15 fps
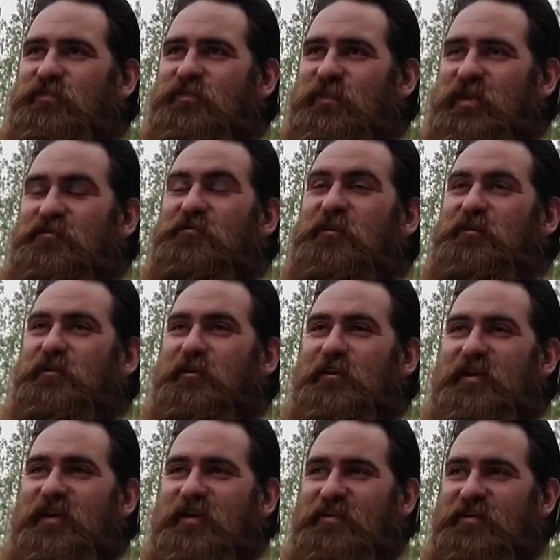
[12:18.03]

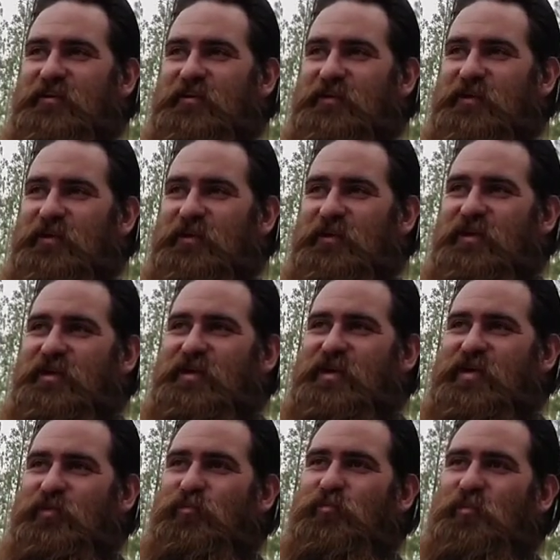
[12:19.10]
infuriating.
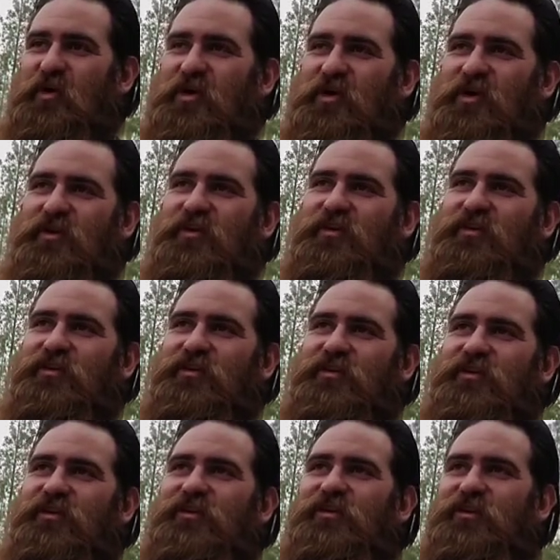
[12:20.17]
But
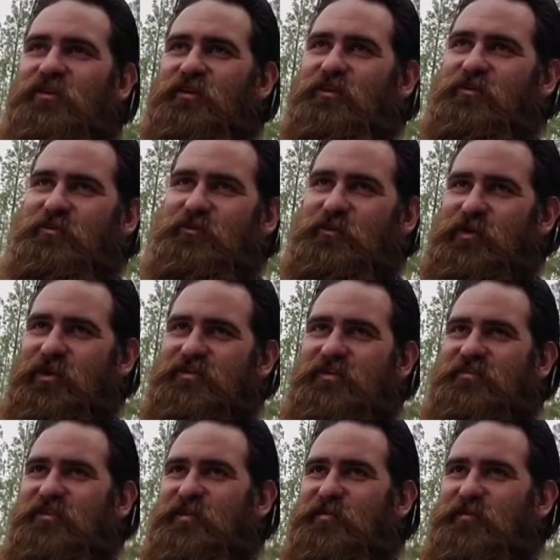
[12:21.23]
at the
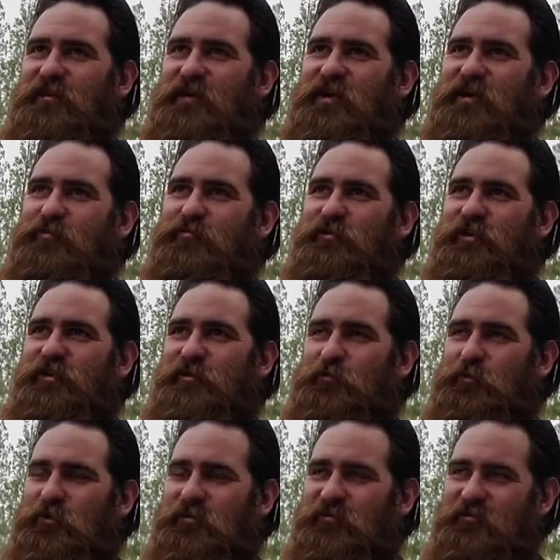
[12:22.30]
same time, like
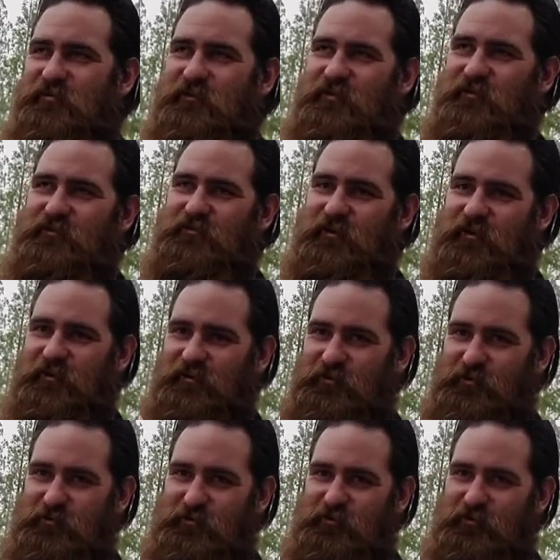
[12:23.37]
once I started
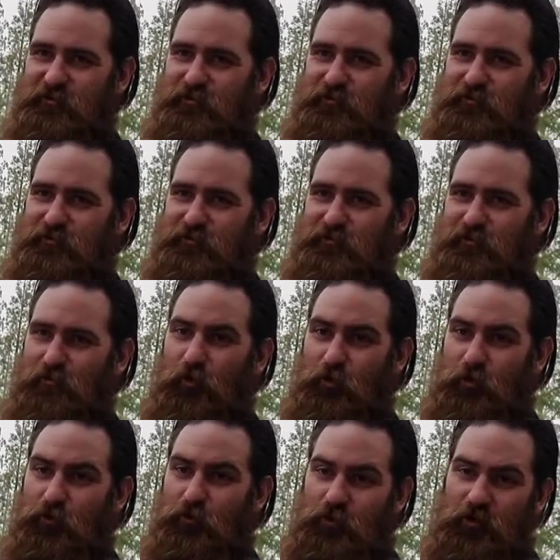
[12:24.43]
using
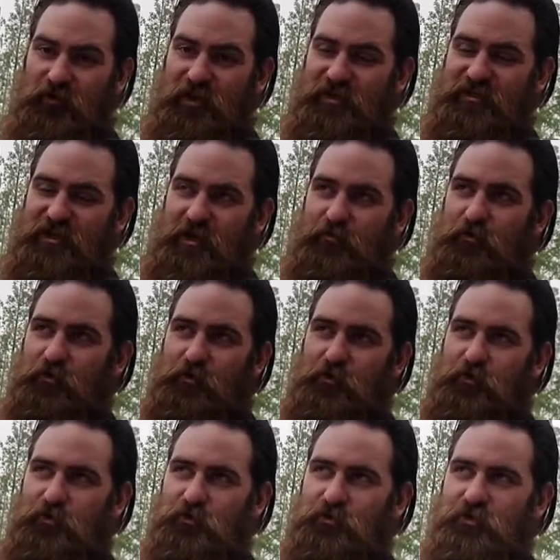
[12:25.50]
more and more of that
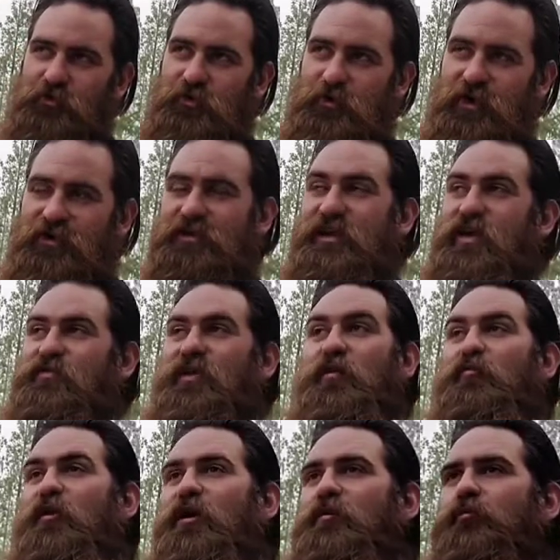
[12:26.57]
shampoo, I didn't have that
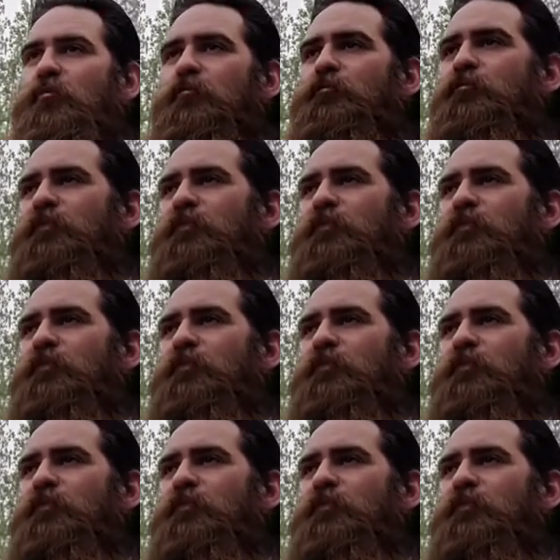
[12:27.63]
problem.